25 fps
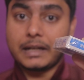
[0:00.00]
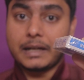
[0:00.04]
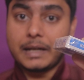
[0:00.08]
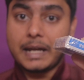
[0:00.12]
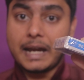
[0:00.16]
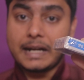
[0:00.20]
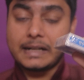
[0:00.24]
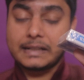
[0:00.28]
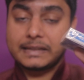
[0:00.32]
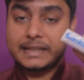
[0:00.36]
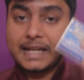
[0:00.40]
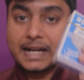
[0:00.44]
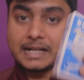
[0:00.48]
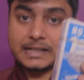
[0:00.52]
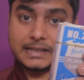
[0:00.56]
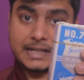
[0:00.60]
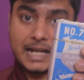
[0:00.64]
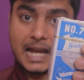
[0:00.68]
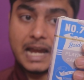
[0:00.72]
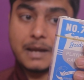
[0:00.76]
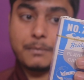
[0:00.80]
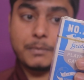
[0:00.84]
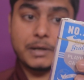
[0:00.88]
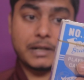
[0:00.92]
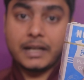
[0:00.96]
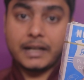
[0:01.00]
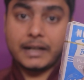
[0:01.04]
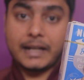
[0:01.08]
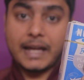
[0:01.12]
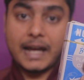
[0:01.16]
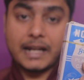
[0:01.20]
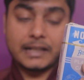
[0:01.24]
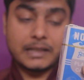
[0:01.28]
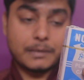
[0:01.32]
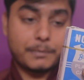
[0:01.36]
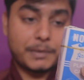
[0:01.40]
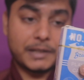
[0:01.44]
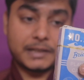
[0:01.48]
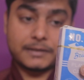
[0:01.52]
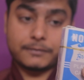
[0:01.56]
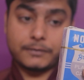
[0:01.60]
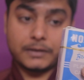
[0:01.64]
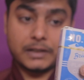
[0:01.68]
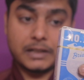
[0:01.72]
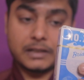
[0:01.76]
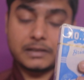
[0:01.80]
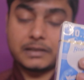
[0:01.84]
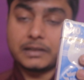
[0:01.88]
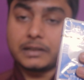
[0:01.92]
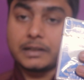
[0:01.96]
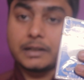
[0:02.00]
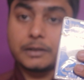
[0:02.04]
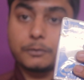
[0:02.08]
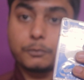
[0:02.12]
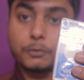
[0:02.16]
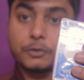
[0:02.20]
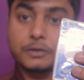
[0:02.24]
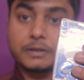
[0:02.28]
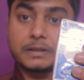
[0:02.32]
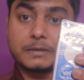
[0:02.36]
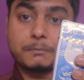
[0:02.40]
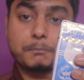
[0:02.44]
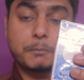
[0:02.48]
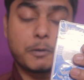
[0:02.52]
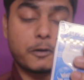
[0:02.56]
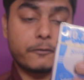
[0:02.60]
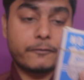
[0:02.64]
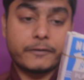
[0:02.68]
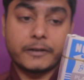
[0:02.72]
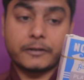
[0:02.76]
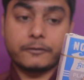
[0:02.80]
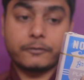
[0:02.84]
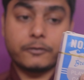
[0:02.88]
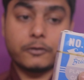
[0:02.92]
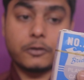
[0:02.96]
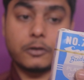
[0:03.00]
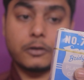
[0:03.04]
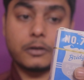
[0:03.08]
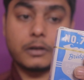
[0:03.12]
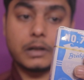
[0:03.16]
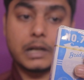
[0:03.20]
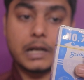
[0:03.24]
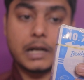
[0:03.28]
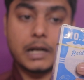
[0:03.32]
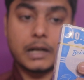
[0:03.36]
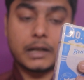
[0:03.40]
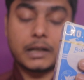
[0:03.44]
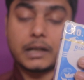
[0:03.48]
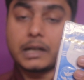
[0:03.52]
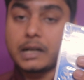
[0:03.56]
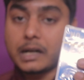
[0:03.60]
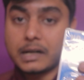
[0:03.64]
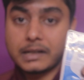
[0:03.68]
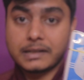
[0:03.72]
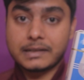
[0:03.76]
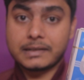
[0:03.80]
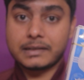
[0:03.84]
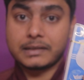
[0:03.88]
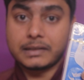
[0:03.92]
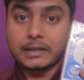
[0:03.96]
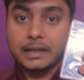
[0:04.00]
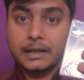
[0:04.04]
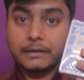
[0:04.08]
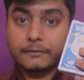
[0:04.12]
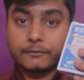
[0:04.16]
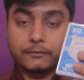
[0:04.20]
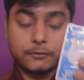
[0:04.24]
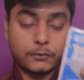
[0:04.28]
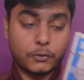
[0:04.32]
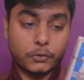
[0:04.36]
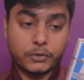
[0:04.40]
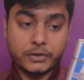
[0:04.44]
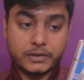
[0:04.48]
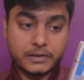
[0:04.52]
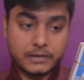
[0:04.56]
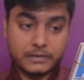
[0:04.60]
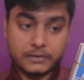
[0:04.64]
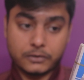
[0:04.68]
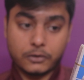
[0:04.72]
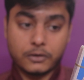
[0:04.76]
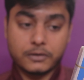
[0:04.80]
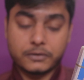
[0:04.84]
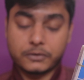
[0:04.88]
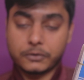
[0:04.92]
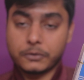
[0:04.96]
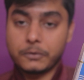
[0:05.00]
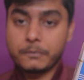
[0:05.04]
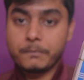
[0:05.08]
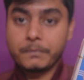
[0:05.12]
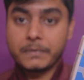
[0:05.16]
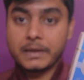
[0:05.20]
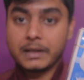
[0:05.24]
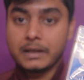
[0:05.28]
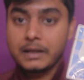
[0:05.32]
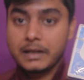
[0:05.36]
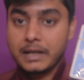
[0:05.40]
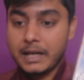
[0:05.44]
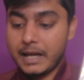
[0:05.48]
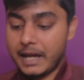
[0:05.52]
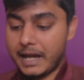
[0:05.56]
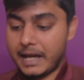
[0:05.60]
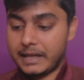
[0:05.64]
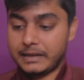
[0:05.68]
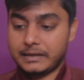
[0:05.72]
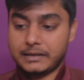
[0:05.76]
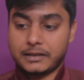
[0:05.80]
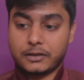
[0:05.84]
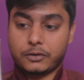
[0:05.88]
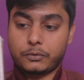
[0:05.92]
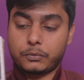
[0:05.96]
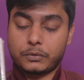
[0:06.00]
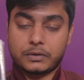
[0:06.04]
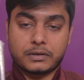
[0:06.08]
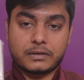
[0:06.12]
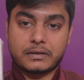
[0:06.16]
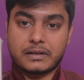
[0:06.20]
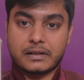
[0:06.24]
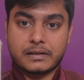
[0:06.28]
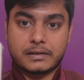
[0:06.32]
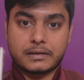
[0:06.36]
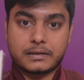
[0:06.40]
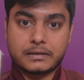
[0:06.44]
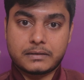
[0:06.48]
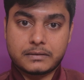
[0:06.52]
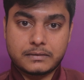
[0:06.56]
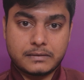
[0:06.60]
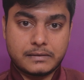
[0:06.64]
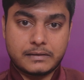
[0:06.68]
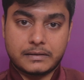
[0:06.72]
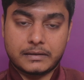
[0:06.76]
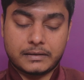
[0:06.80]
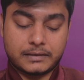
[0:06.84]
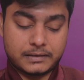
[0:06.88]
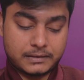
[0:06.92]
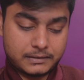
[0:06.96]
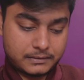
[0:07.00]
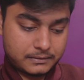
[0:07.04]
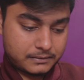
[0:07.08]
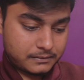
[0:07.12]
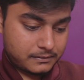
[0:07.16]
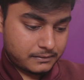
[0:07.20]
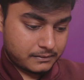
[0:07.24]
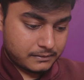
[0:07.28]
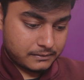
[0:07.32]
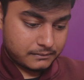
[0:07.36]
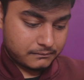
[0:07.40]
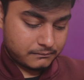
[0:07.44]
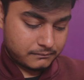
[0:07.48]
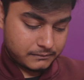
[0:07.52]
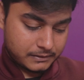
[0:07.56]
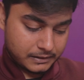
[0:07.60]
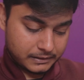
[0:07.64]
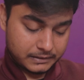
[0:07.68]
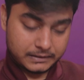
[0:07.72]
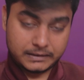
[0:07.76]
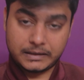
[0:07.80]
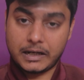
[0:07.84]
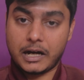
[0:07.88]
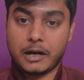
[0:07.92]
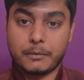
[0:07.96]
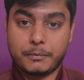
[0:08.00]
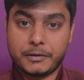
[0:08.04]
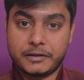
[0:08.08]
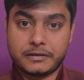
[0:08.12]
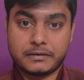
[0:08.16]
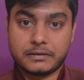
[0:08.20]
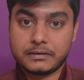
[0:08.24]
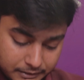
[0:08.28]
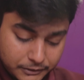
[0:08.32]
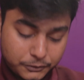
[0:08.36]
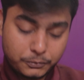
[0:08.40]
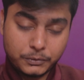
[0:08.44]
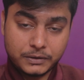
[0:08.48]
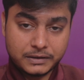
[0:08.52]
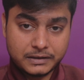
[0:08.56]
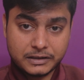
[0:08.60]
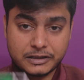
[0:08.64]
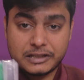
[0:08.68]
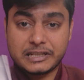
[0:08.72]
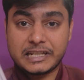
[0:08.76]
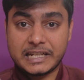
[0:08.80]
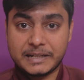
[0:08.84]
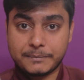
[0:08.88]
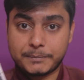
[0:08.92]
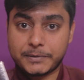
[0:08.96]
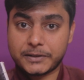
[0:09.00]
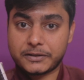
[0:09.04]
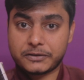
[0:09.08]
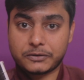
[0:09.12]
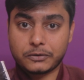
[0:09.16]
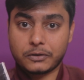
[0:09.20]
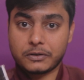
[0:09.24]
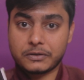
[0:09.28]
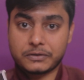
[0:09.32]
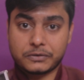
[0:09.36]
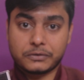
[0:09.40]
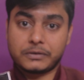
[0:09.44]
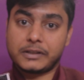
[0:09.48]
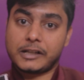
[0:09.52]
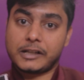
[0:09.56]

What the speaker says: at that time it had the best finishing. It was perfect for cuts and flourishes also, and this was just garbage. This was the cheapest also,